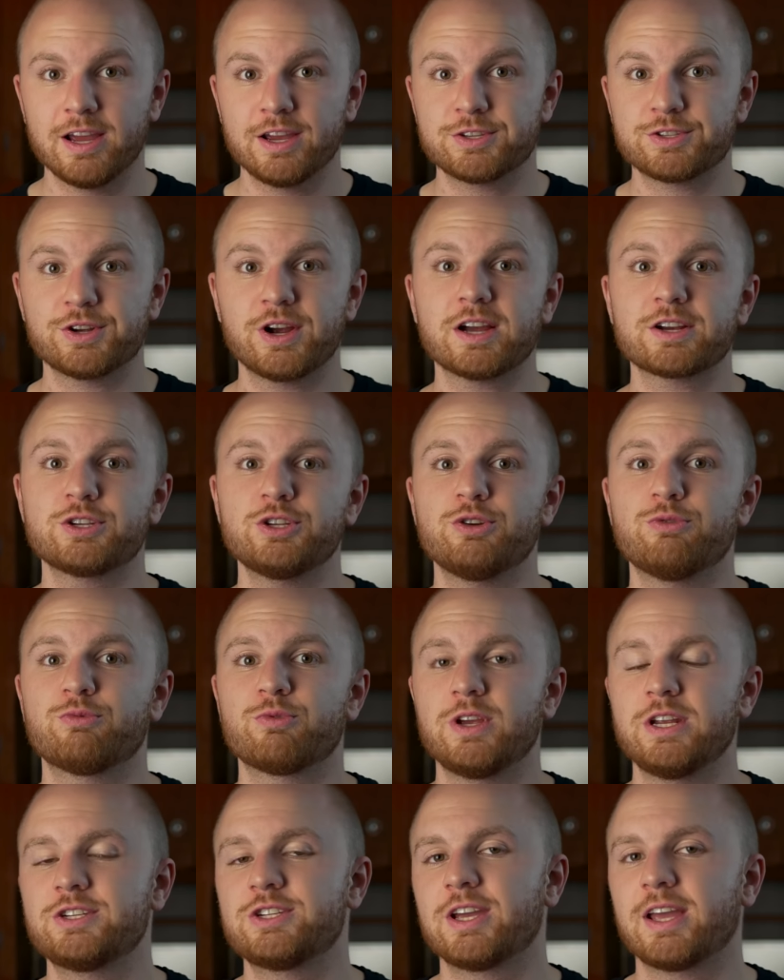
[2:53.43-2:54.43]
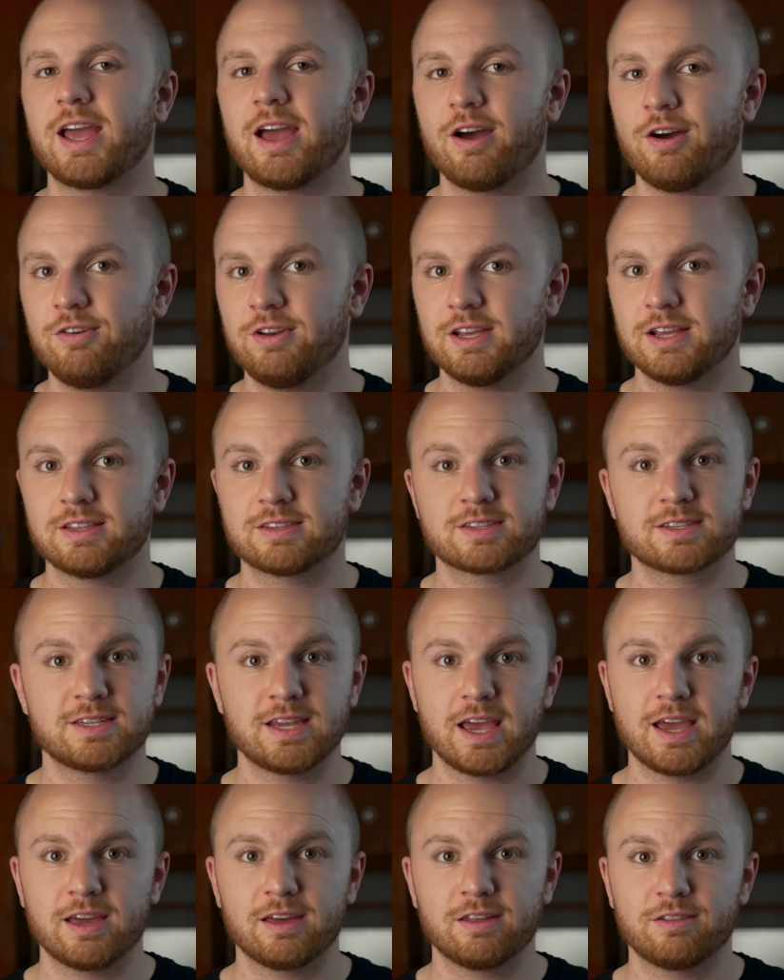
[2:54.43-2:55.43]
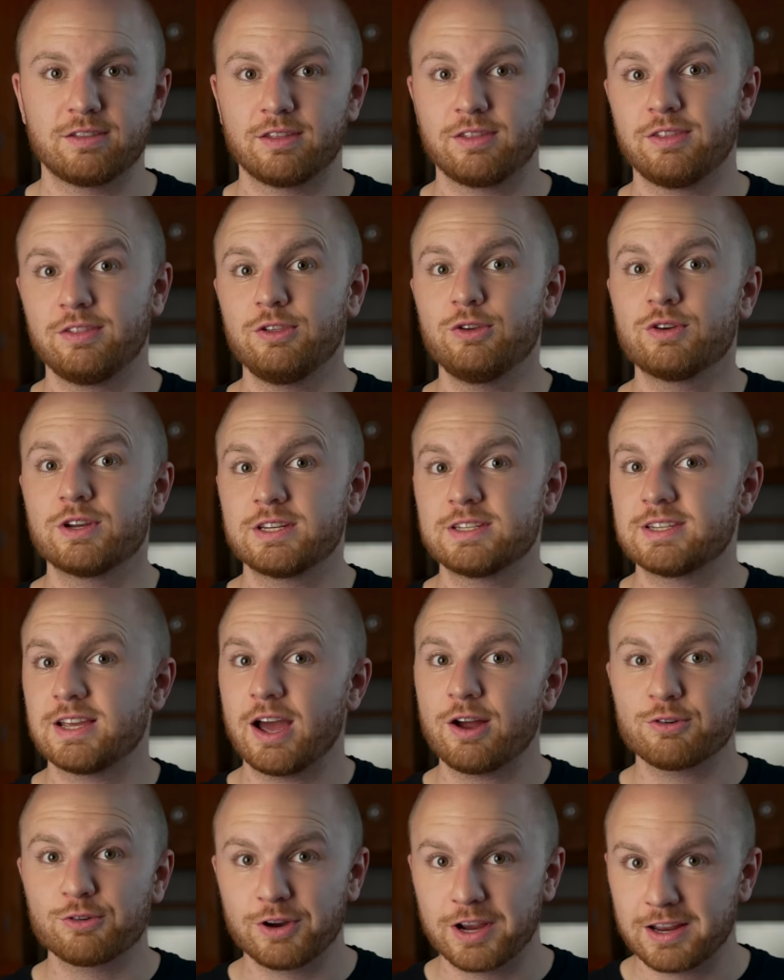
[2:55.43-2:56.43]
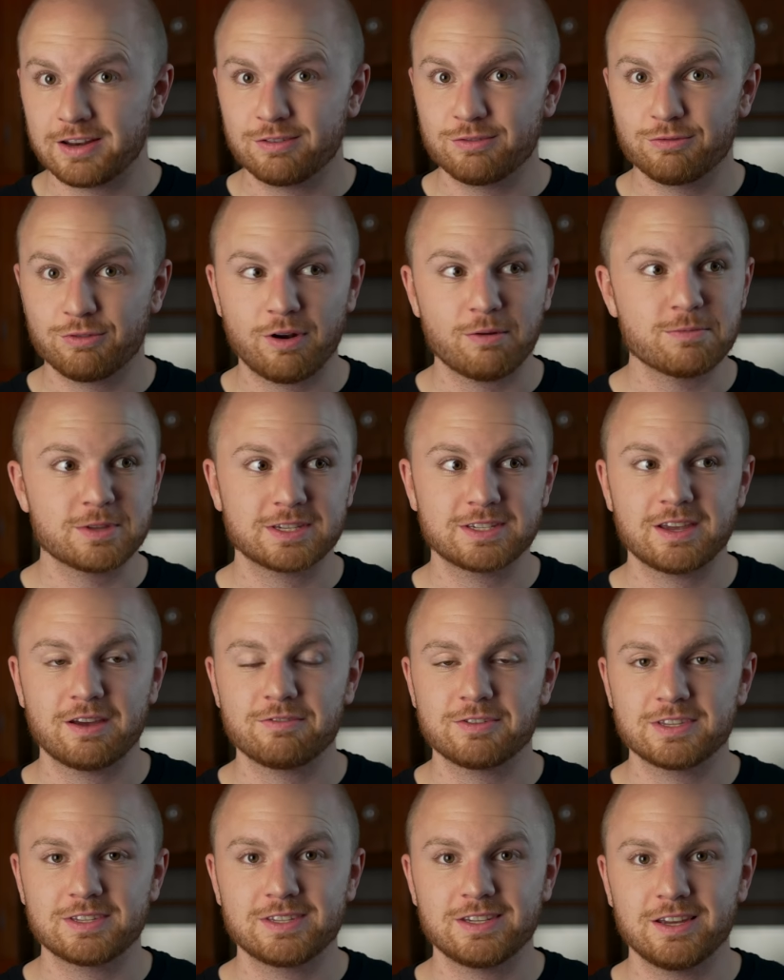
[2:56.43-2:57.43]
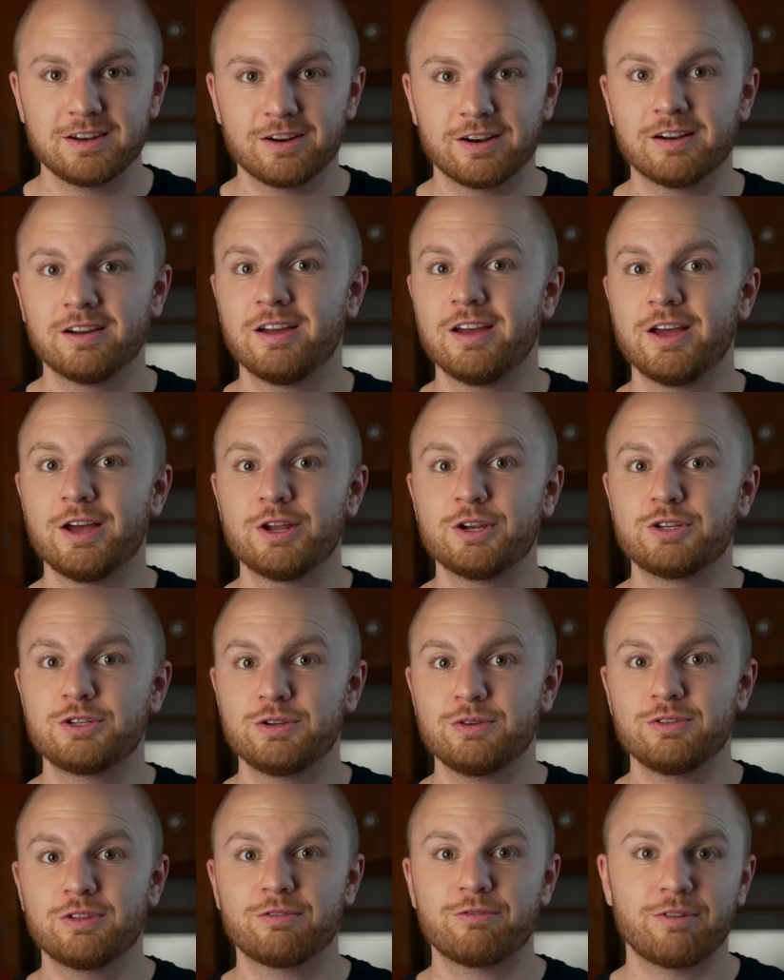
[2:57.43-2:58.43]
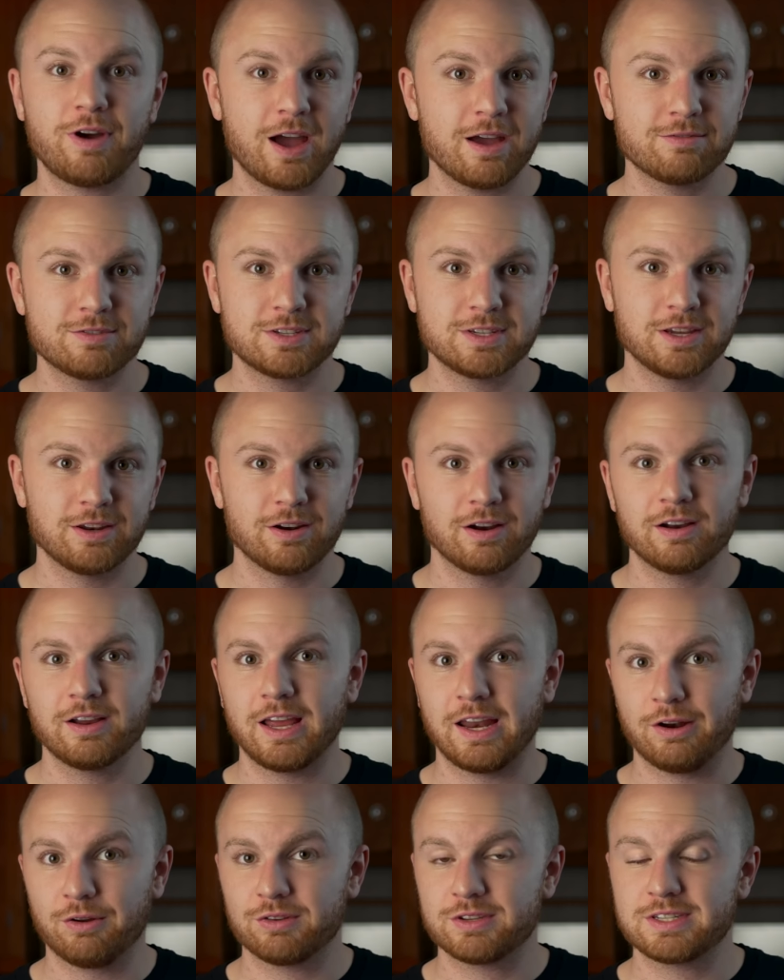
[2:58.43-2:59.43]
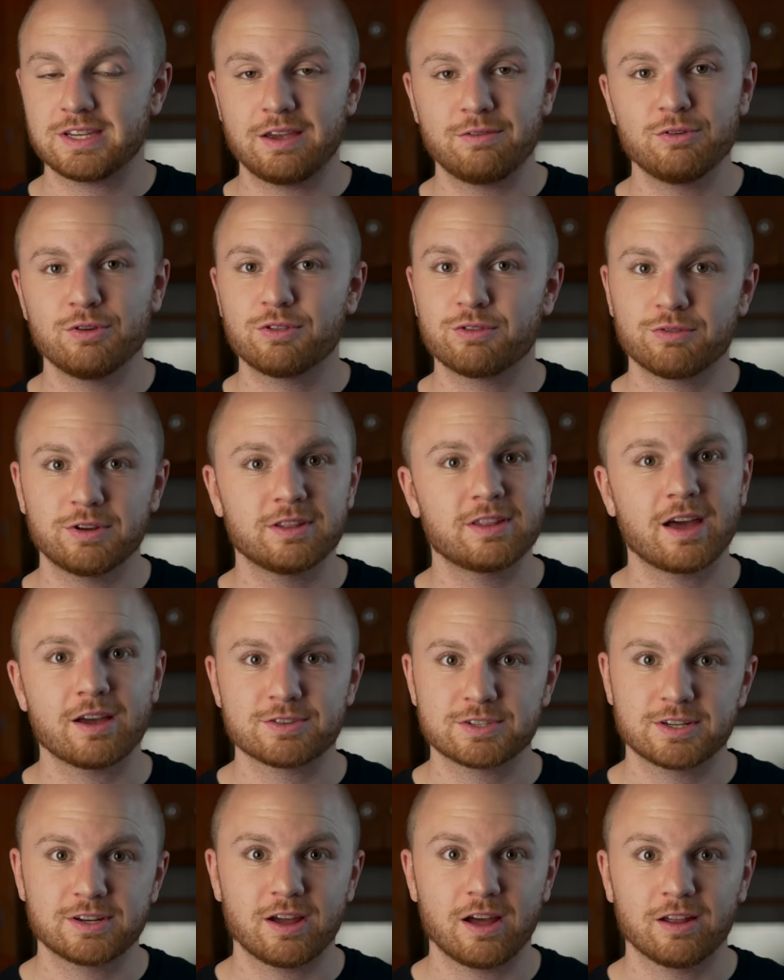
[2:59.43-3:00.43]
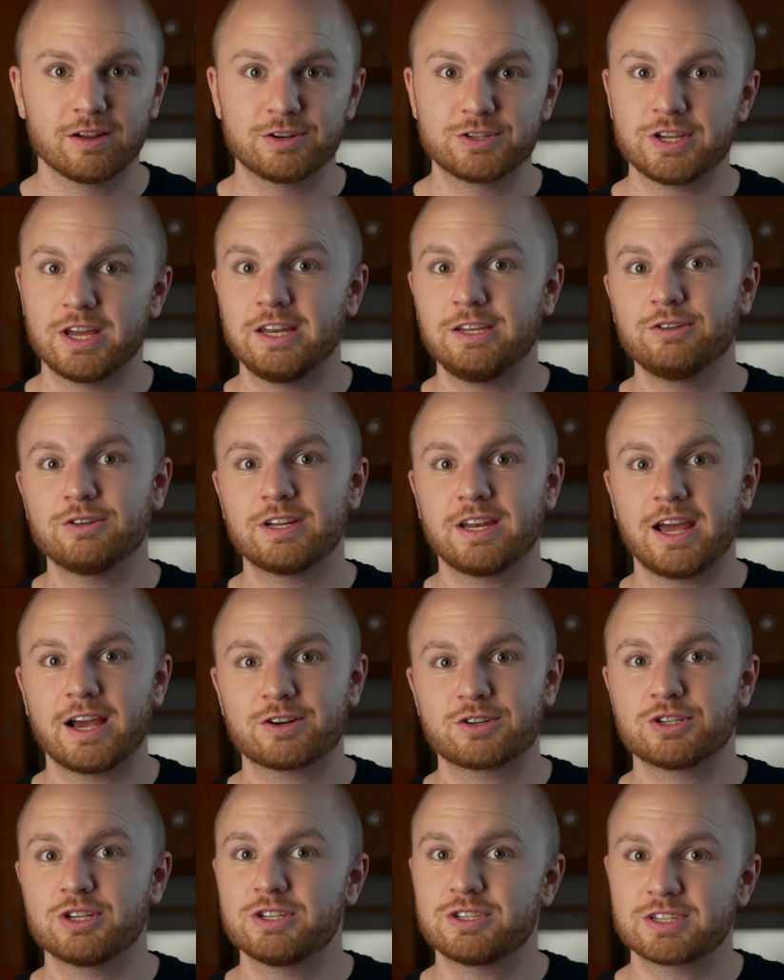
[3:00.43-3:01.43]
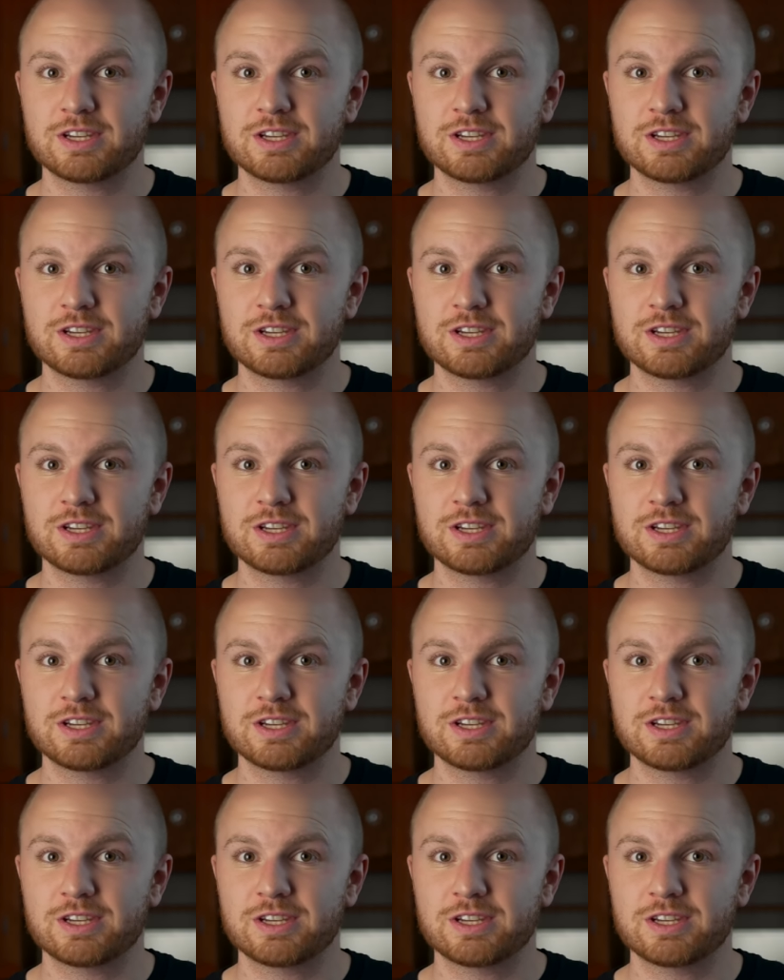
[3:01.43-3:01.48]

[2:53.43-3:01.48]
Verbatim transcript: is they're actually reaching out and saying that you can downgrade from the seven seater to the five seater and it'll save you $3,000 and you can actually